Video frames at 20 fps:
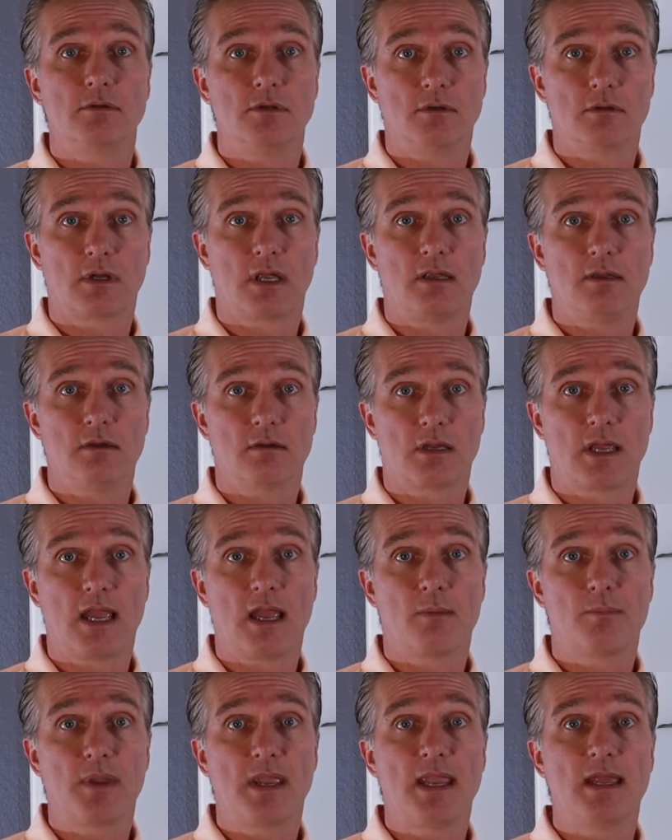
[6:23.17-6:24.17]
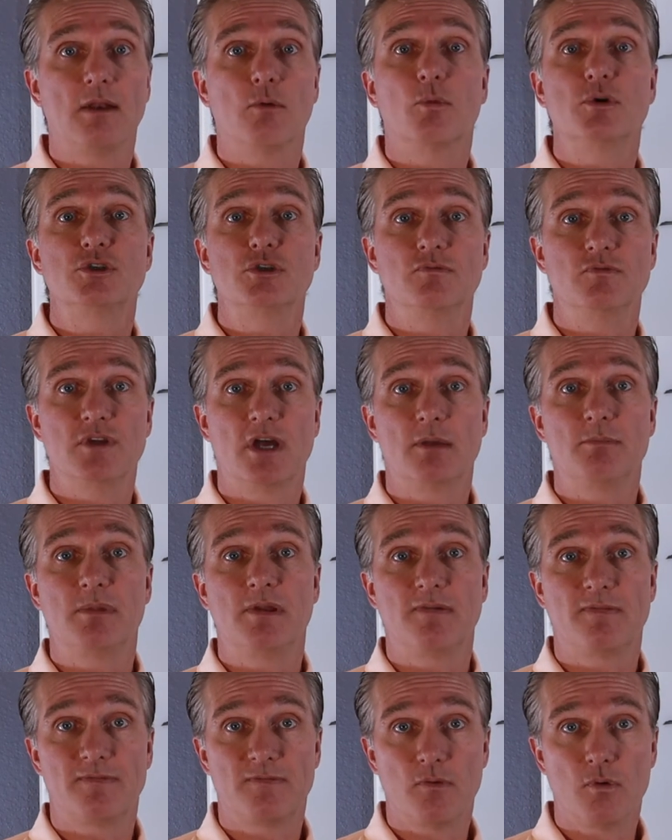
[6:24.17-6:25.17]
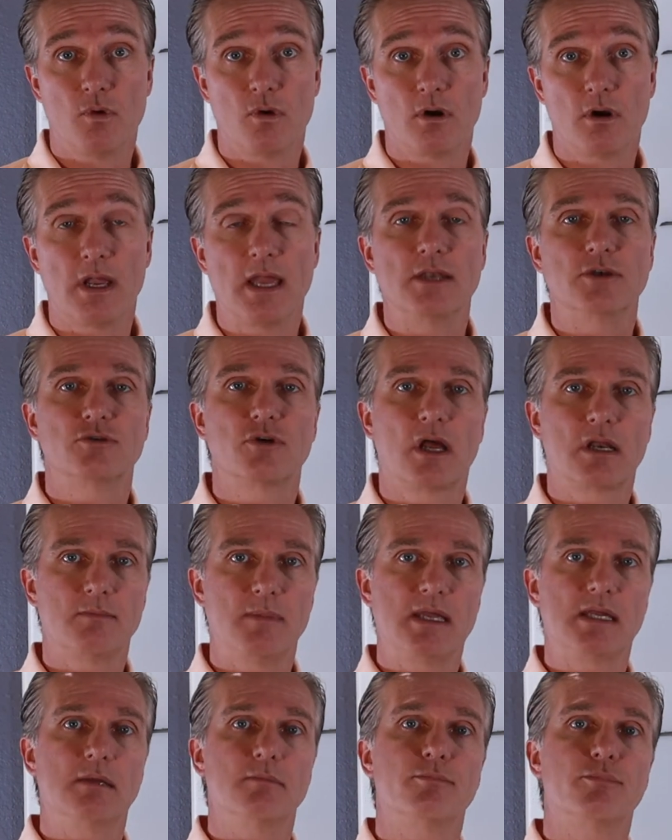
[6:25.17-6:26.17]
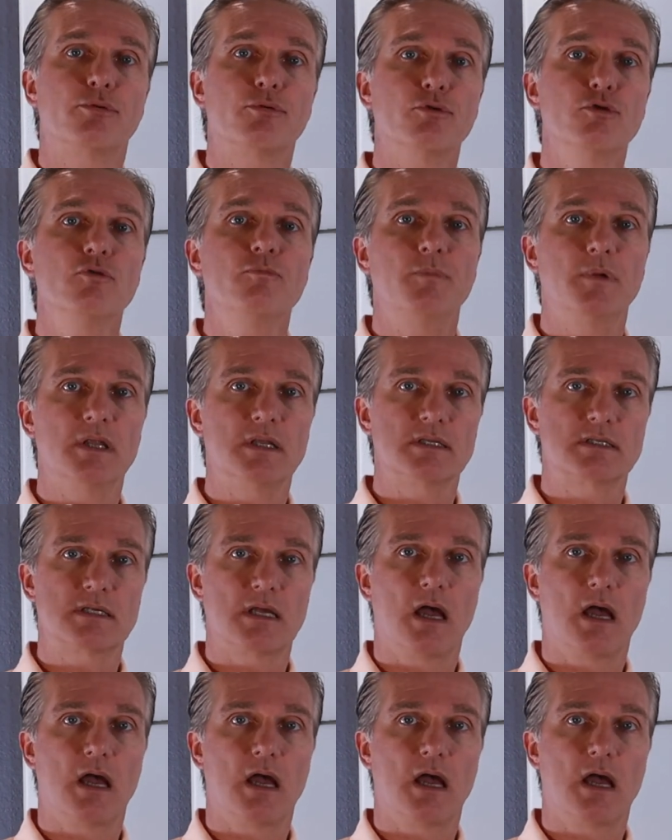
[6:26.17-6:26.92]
your campaign and what you've done before and try to make improvements